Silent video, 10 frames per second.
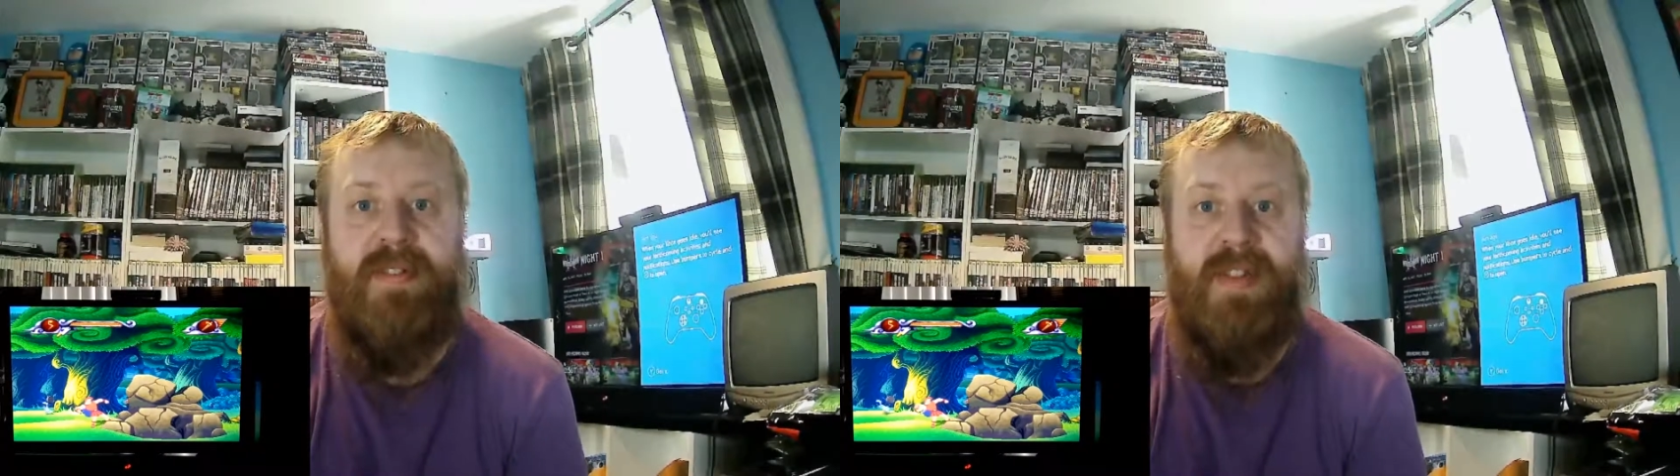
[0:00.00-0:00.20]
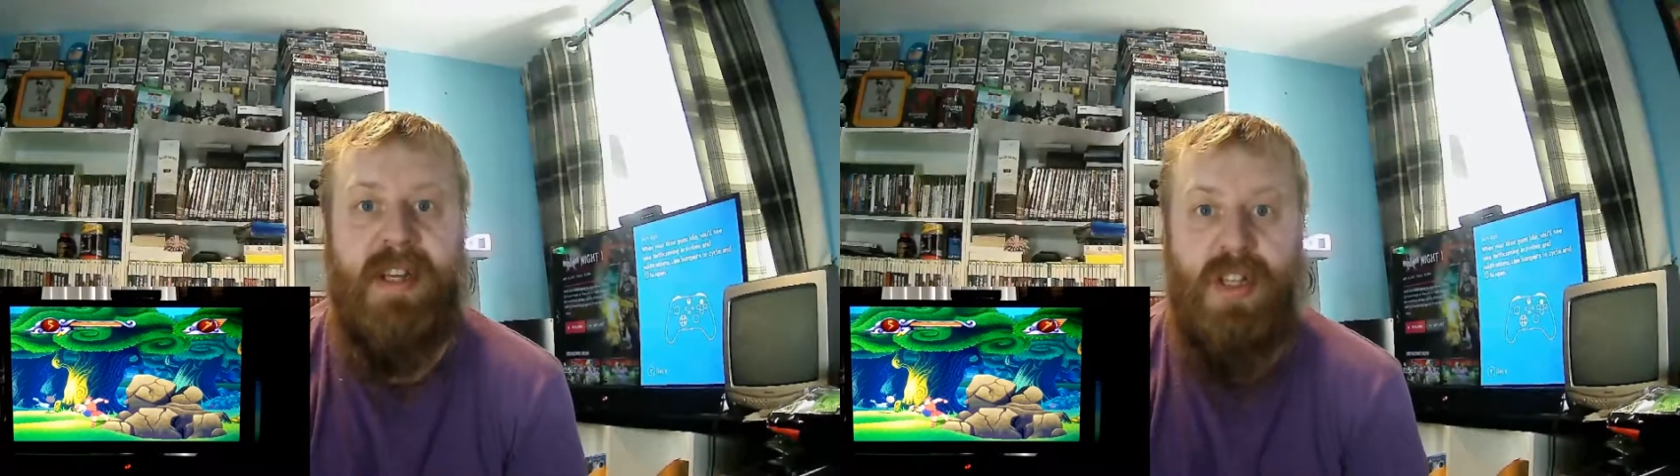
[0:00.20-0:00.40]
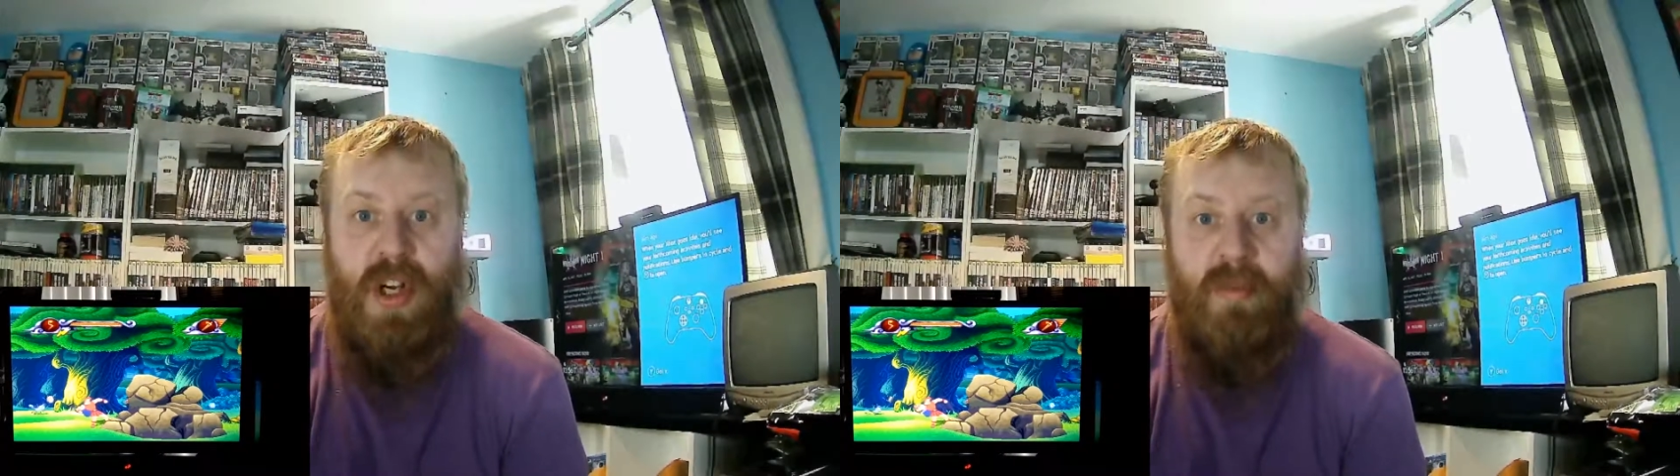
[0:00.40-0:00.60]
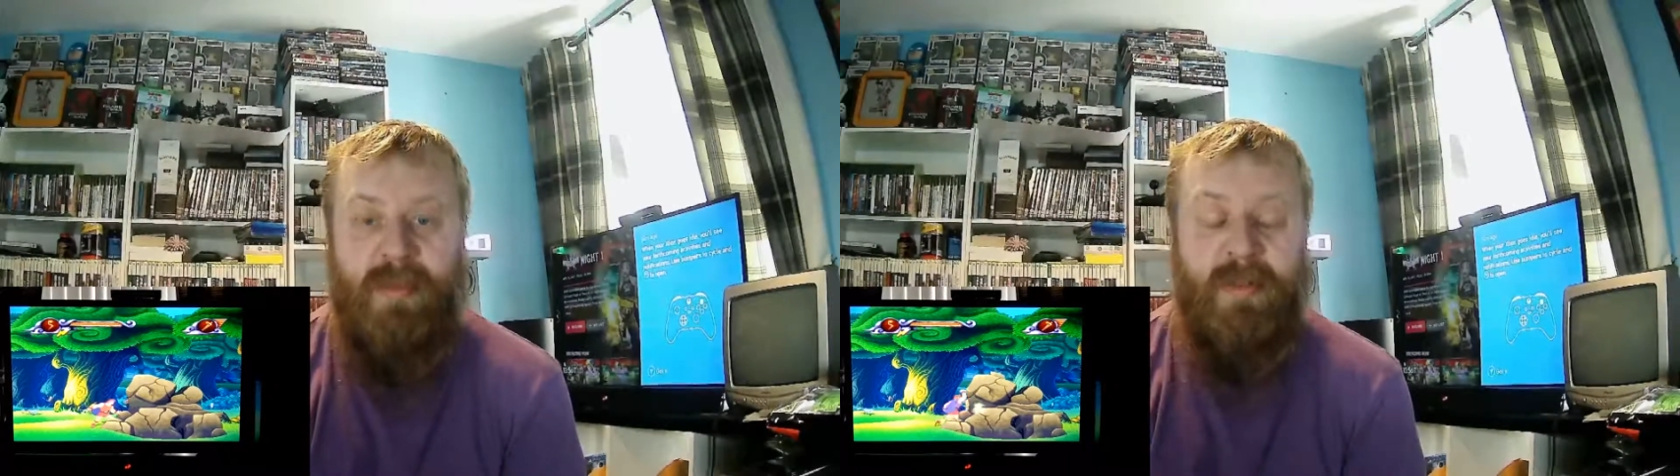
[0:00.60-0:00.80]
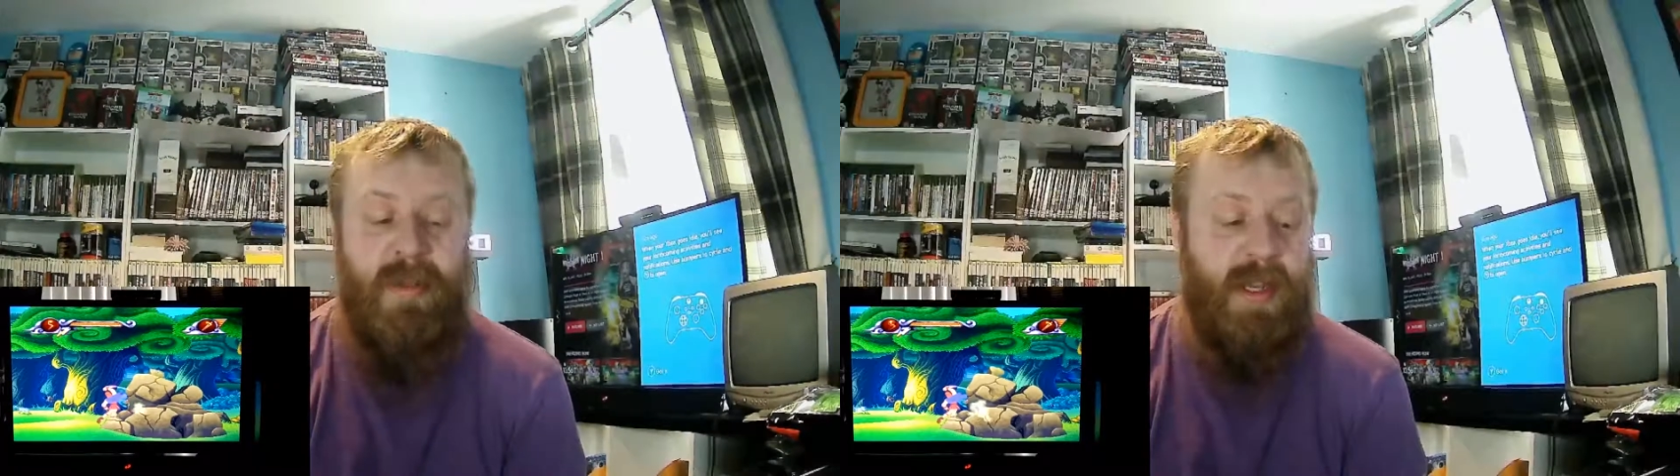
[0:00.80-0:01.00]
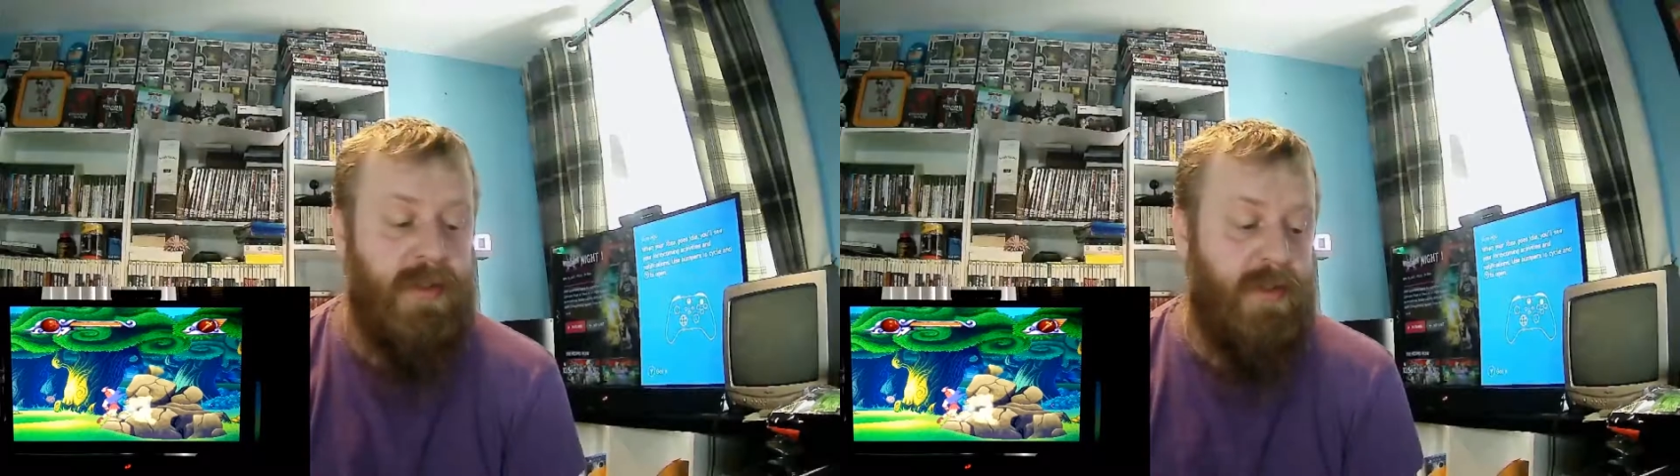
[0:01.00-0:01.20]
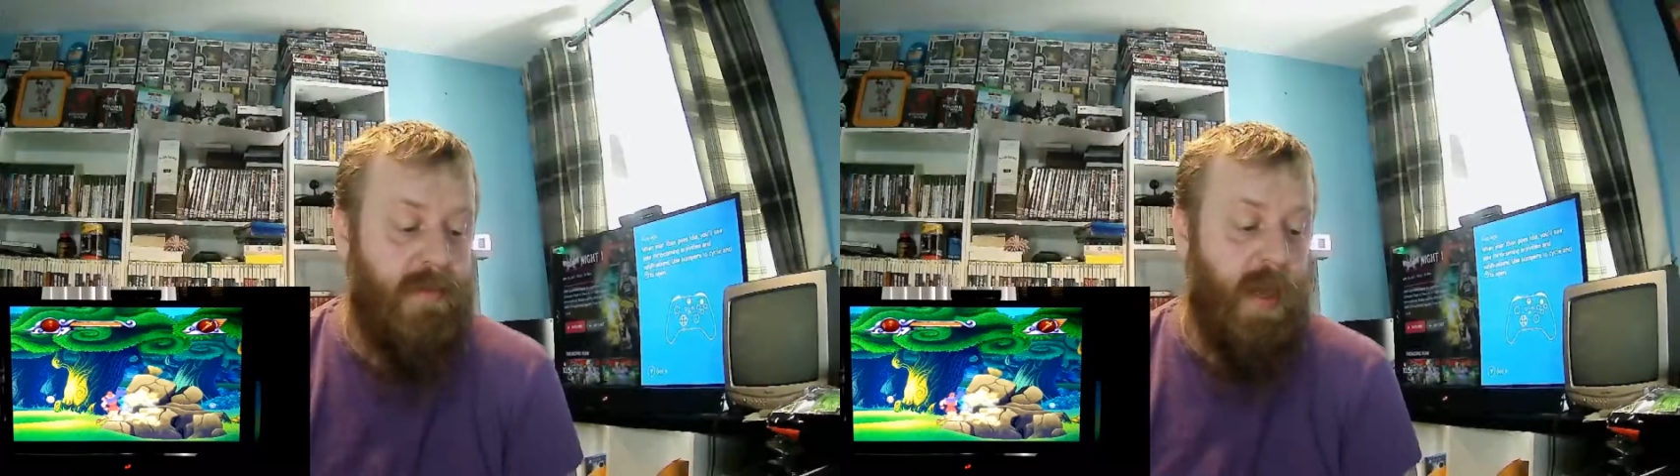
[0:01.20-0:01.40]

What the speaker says: thing to come from this,